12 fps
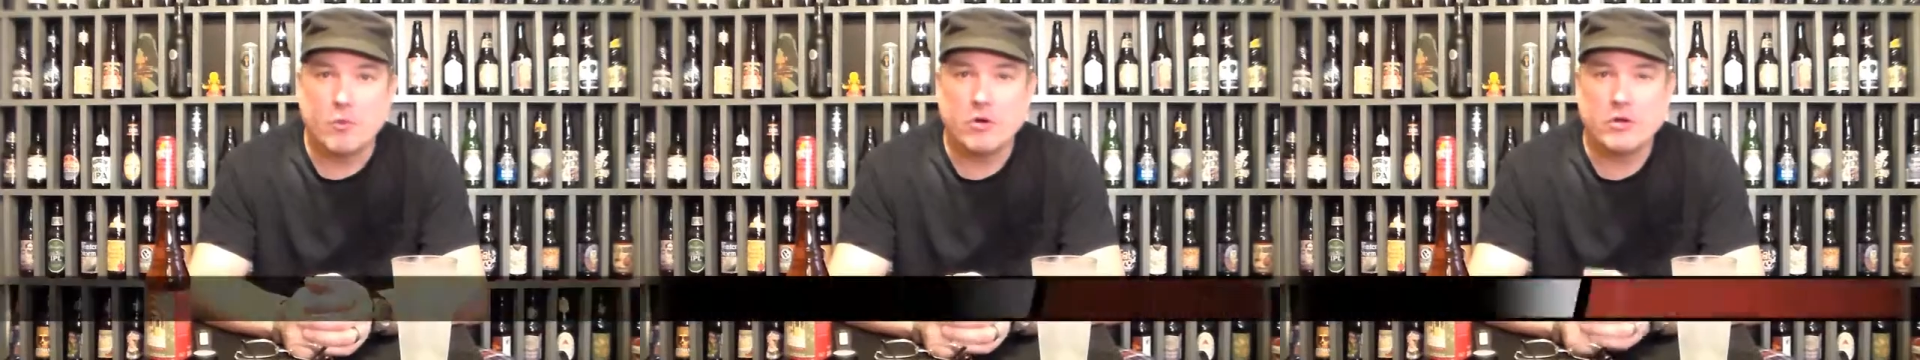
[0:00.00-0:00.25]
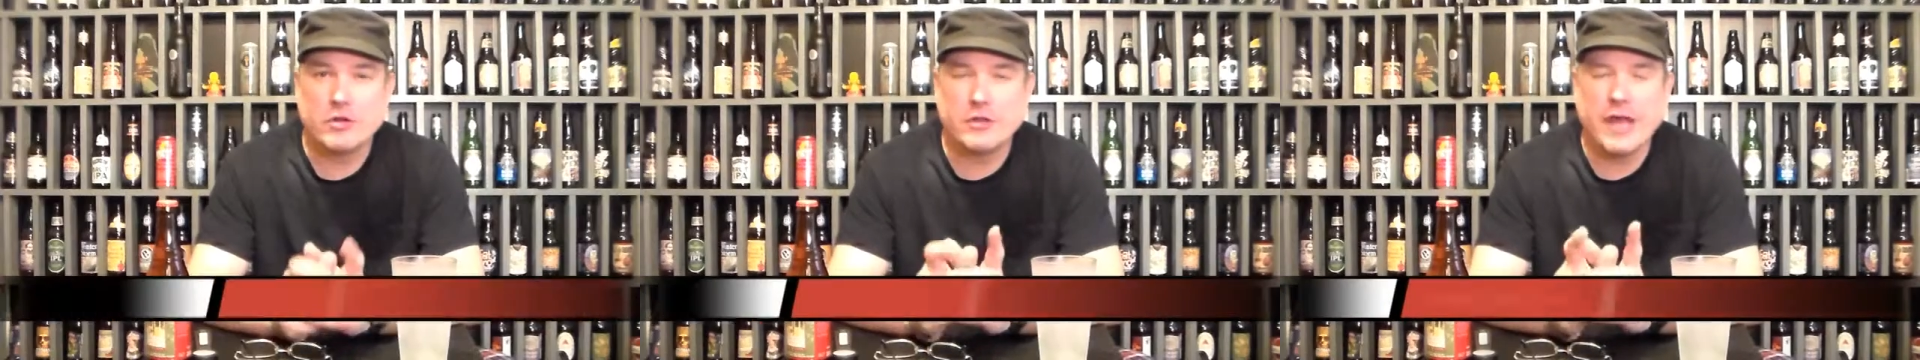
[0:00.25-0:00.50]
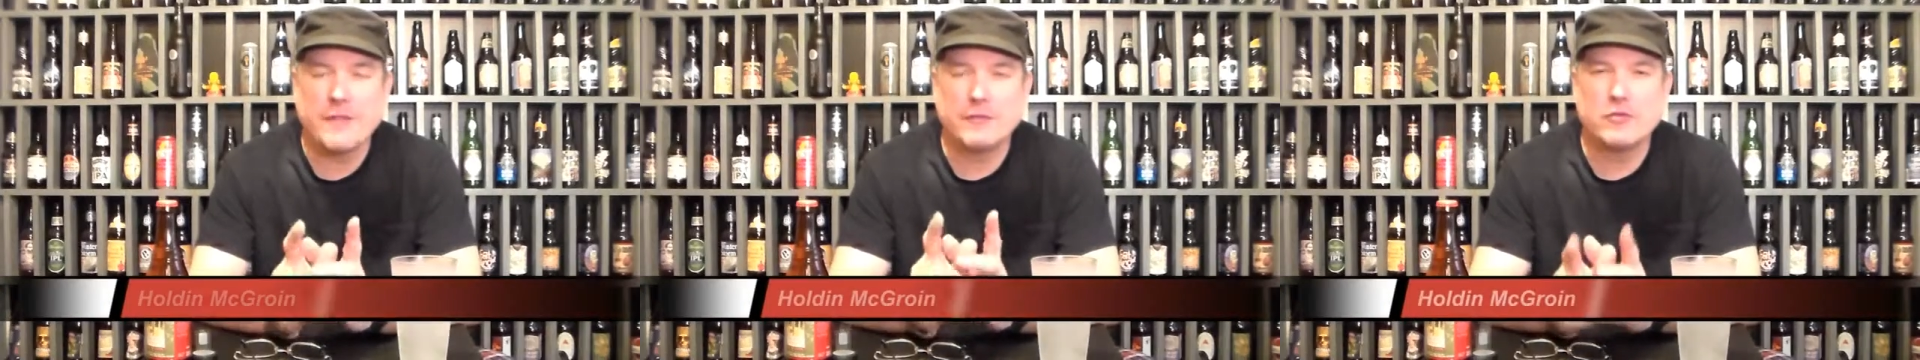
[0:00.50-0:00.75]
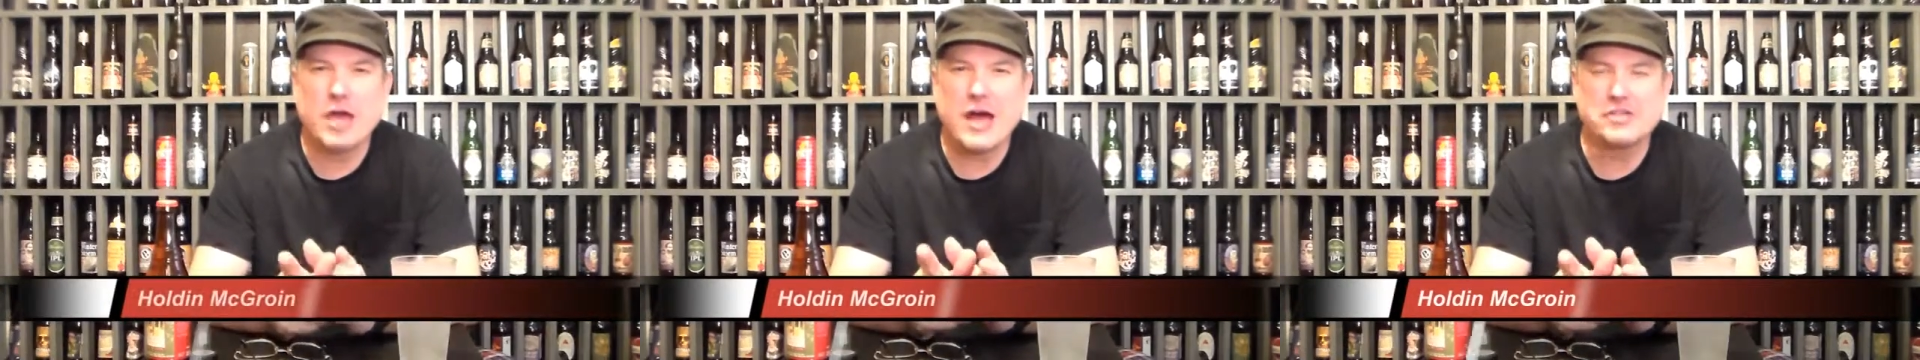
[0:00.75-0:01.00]
The word
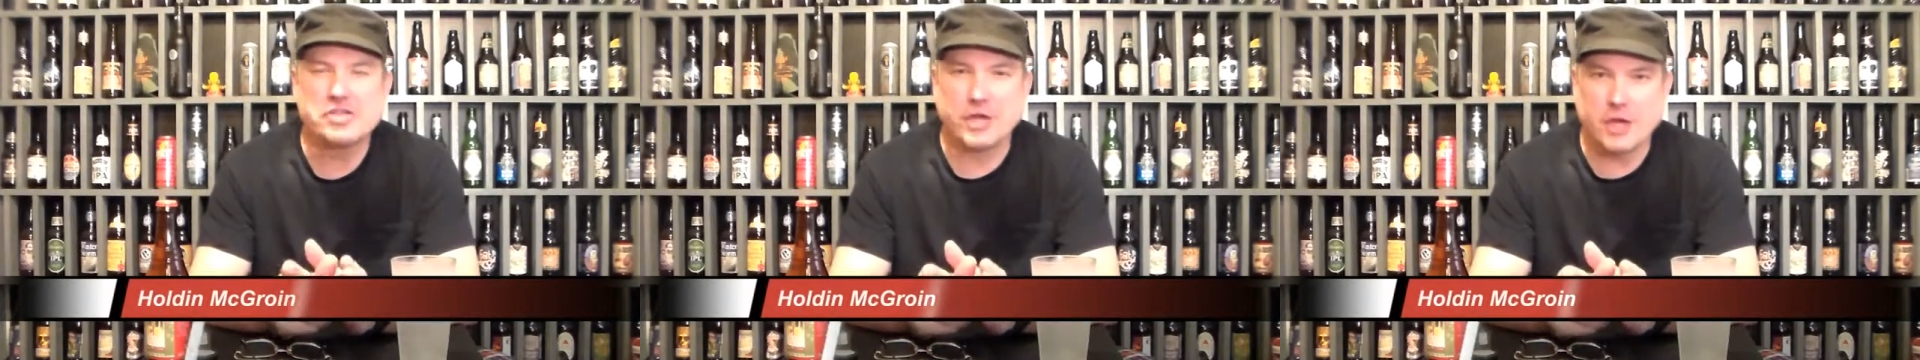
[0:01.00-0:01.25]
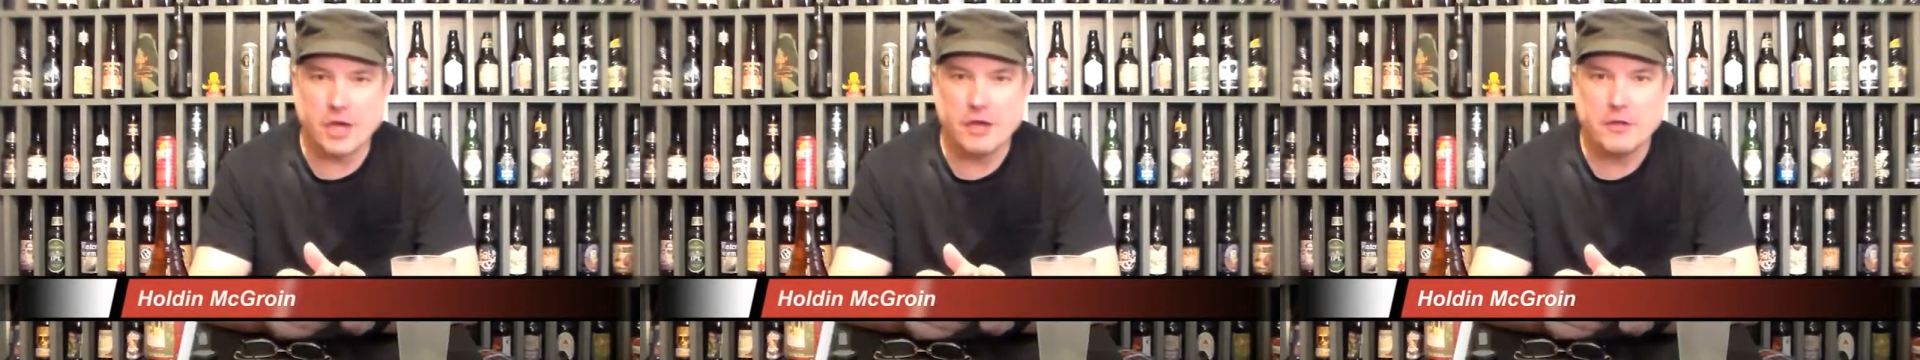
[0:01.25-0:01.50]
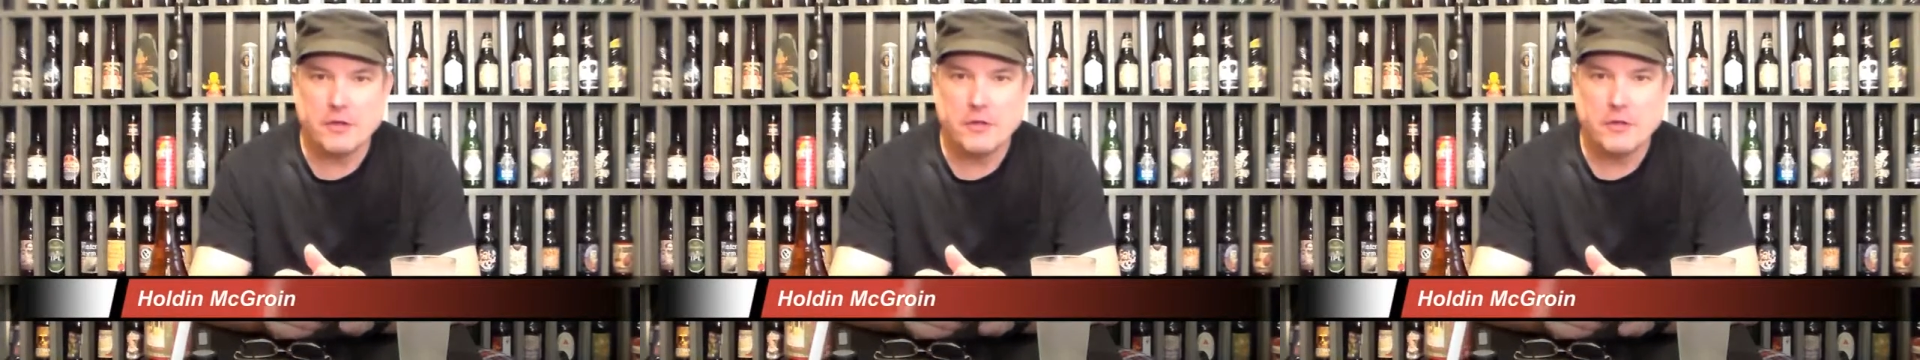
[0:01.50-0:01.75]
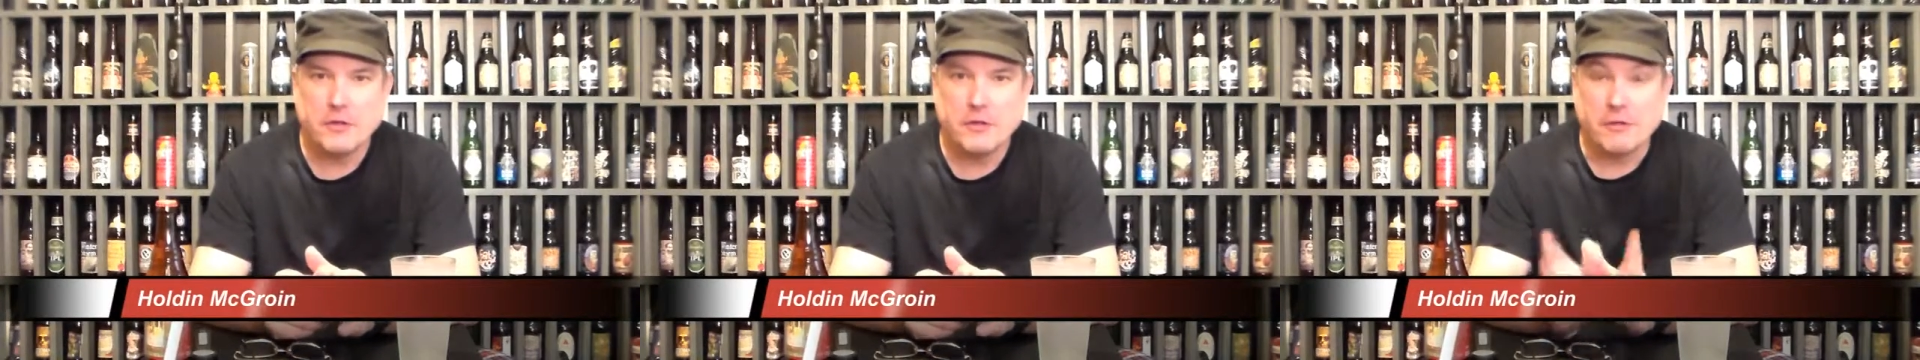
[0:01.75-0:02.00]
lethologica,
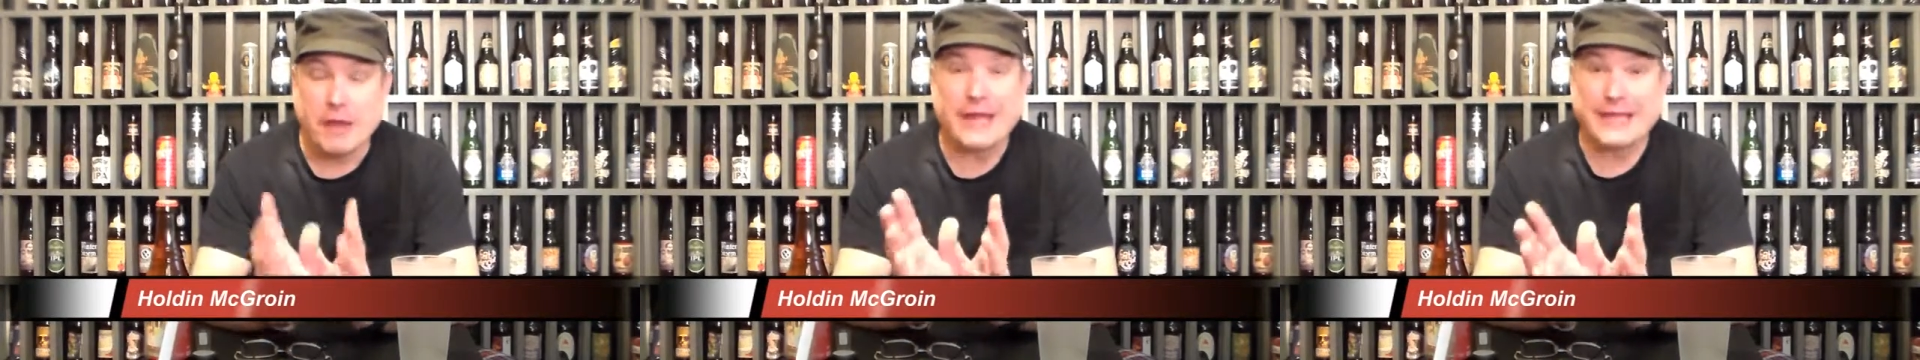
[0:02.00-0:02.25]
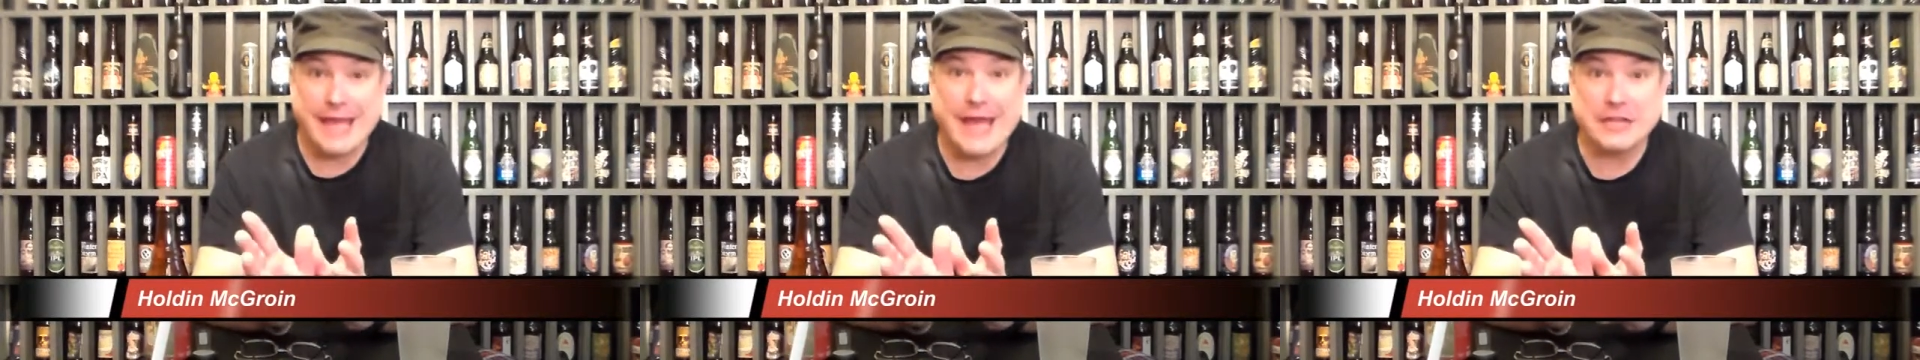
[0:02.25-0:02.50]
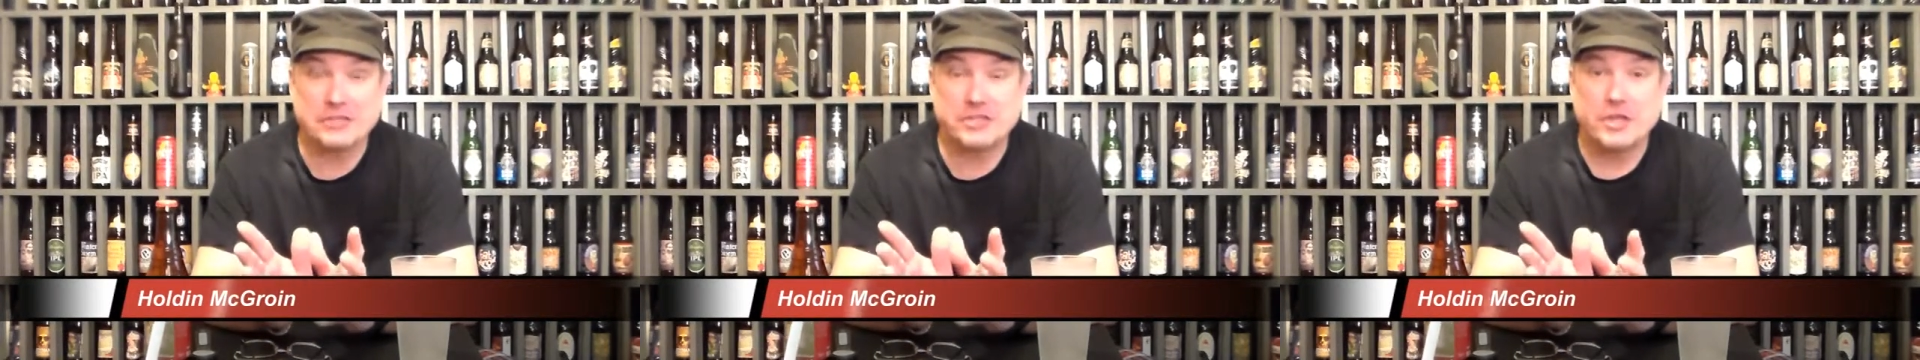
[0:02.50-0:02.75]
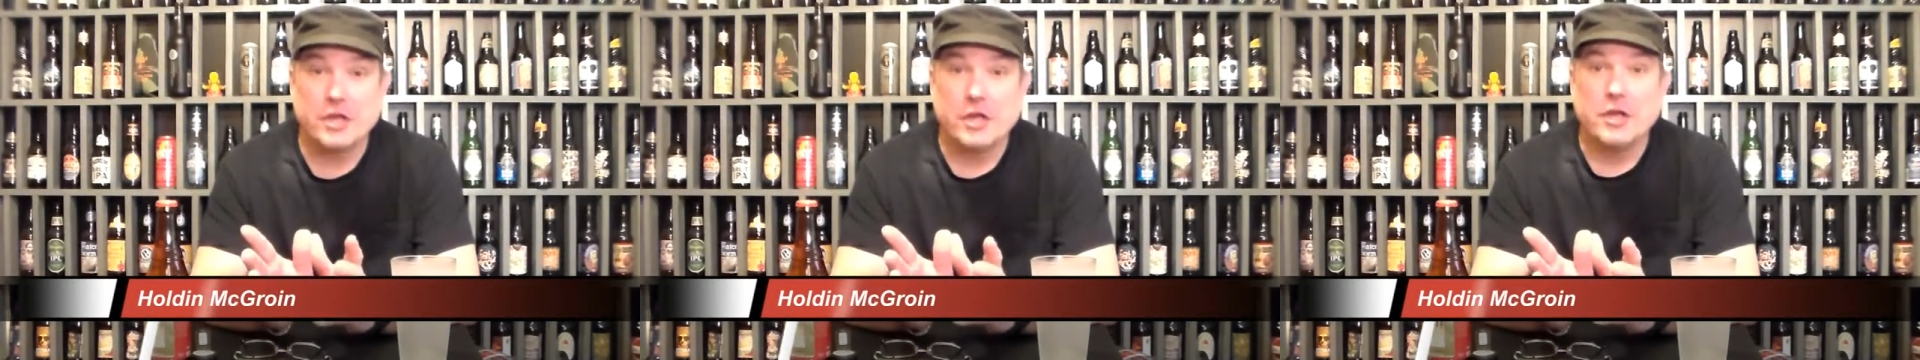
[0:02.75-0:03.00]
I
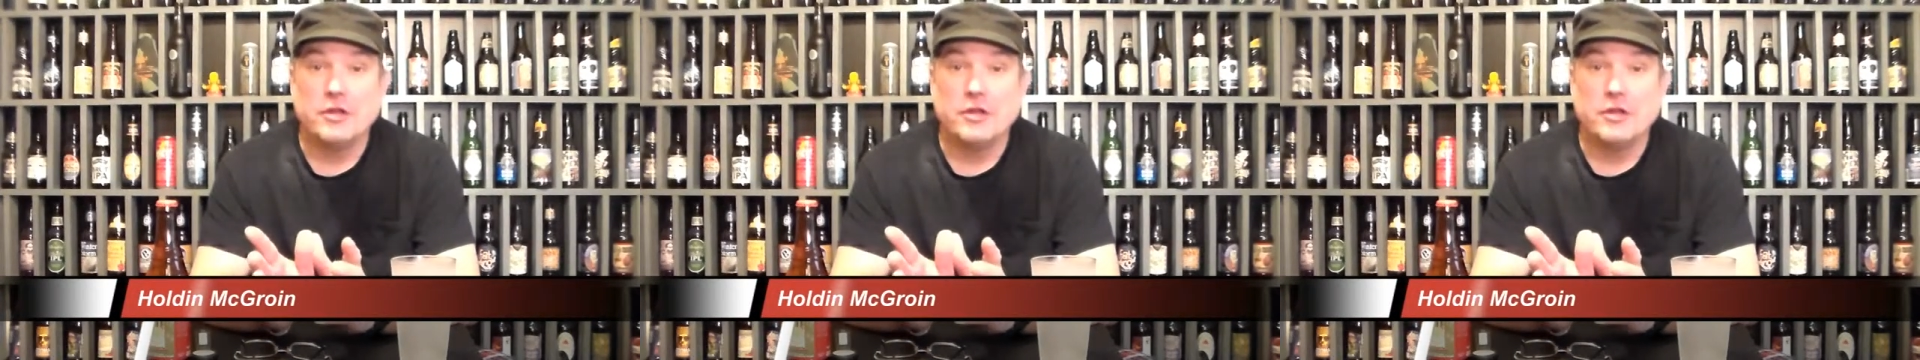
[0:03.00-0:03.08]
guess,